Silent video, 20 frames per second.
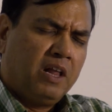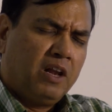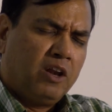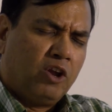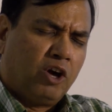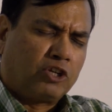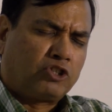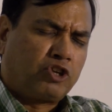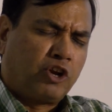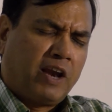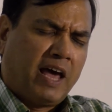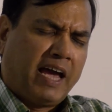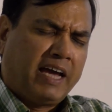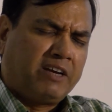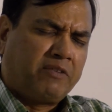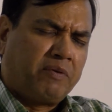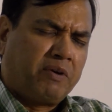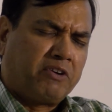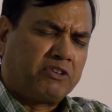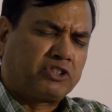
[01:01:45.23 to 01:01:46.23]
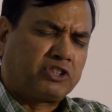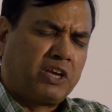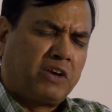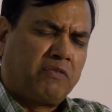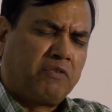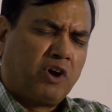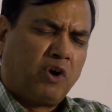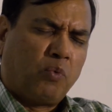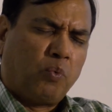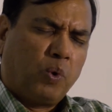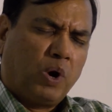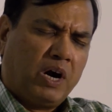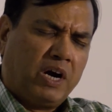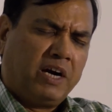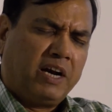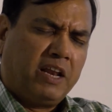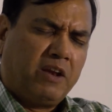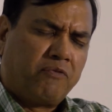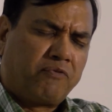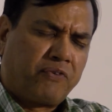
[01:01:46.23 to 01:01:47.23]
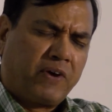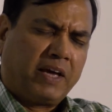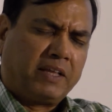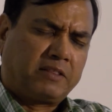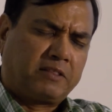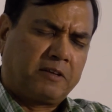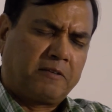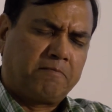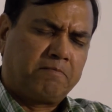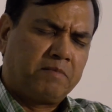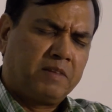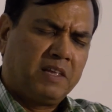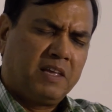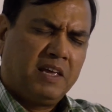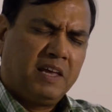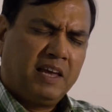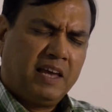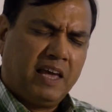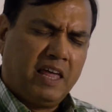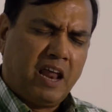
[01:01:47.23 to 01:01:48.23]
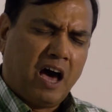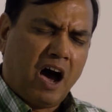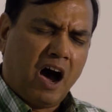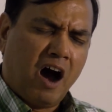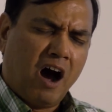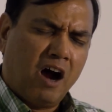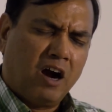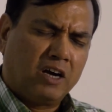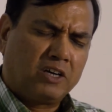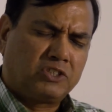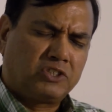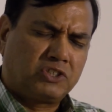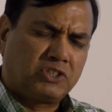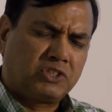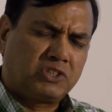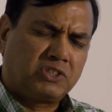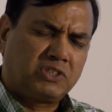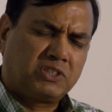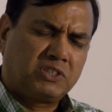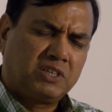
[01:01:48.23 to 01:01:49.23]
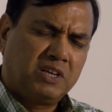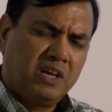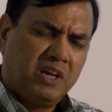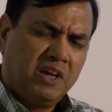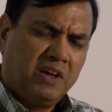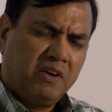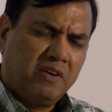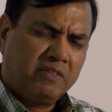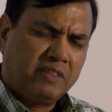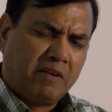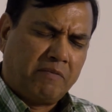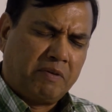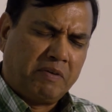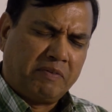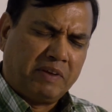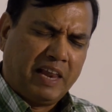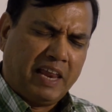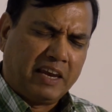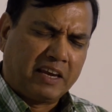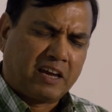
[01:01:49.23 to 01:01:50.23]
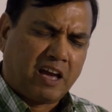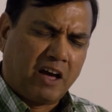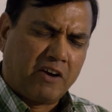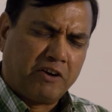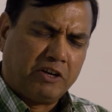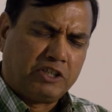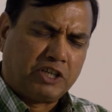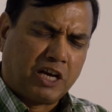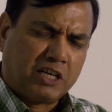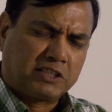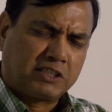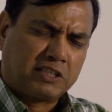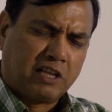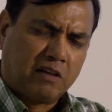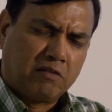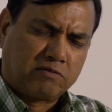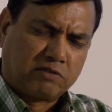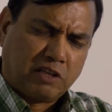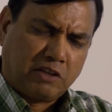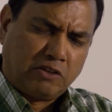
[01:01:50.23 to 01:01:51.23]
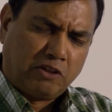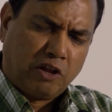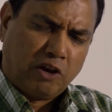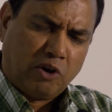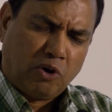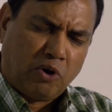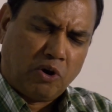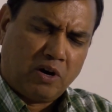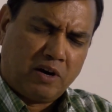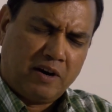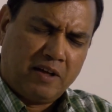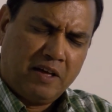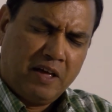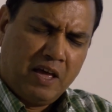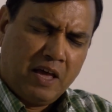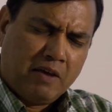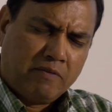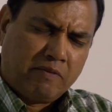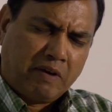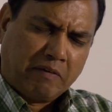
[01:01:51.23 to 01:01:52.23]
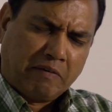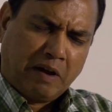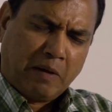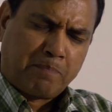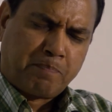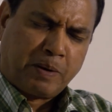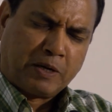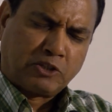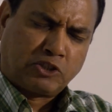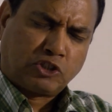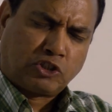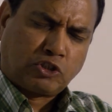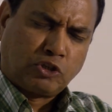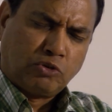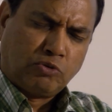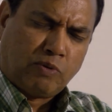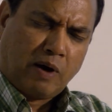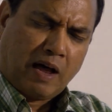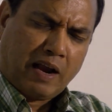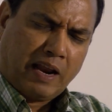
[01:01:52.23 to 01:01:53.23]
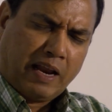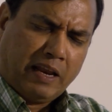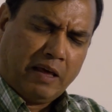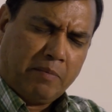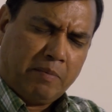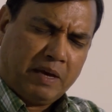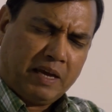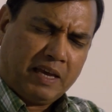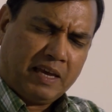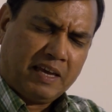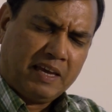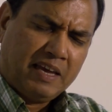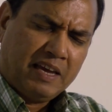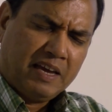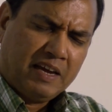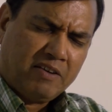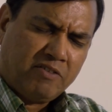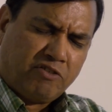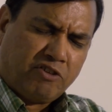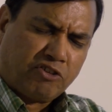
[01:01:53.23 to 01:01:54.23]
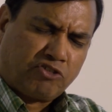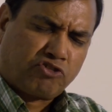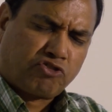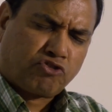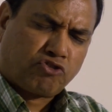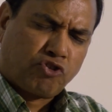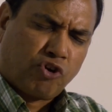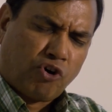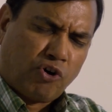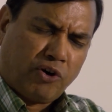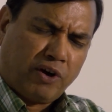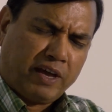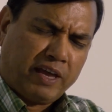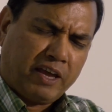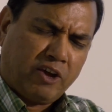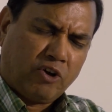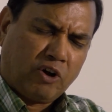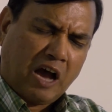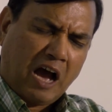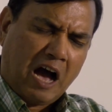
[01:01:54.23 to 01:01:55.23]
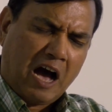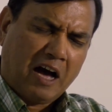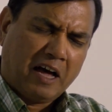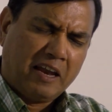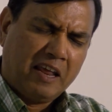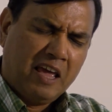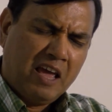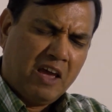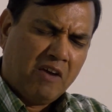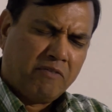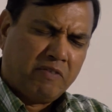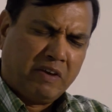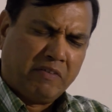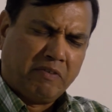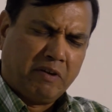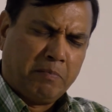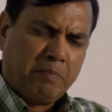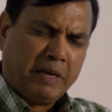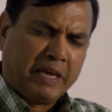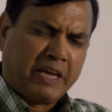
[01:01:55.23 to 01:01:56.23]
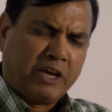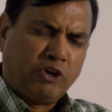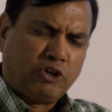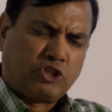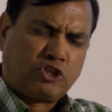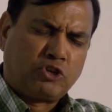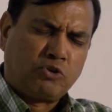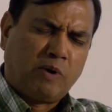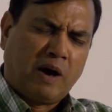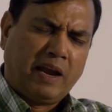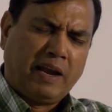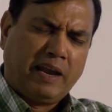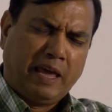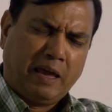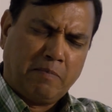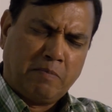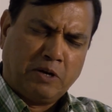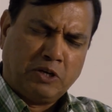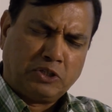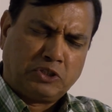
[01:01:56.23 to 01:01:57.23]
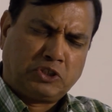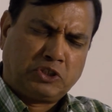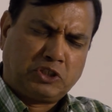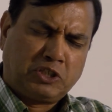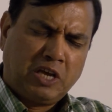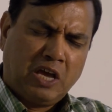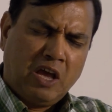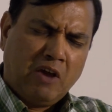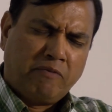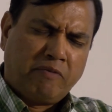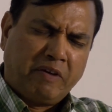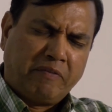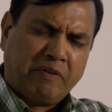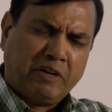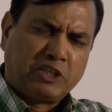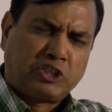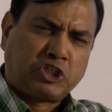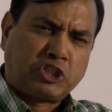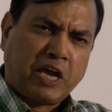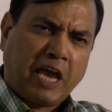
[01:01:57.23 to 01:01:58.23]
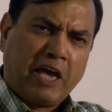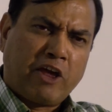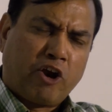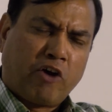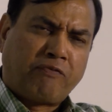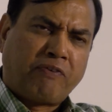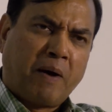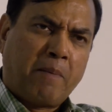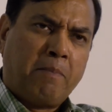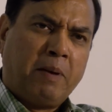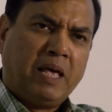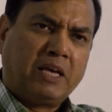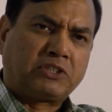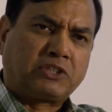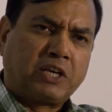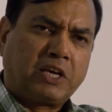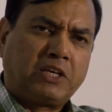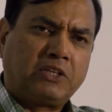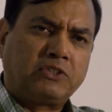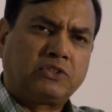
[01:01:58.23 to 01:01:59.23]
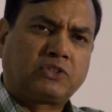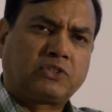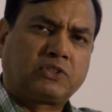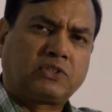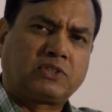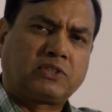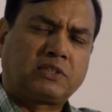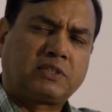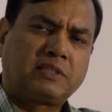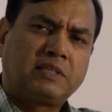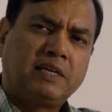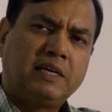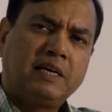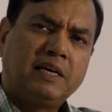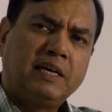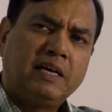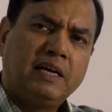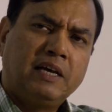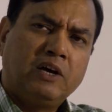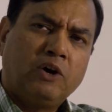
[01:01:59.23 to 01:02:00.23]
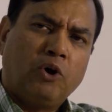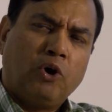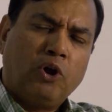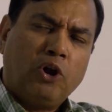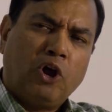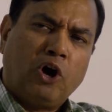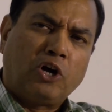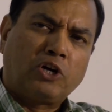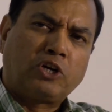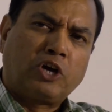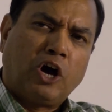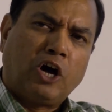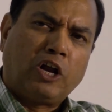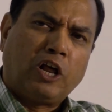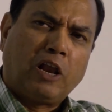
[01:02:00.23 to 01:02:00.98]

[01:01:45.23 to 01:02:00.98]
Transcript: Lord, tonight we receive your word in faith in our hearts that we will encourage ourselves in the Lord. We will pursue our enemies, destroy, oh God. We will be good to our neighbors. We will share of our blessings. O oh Lord God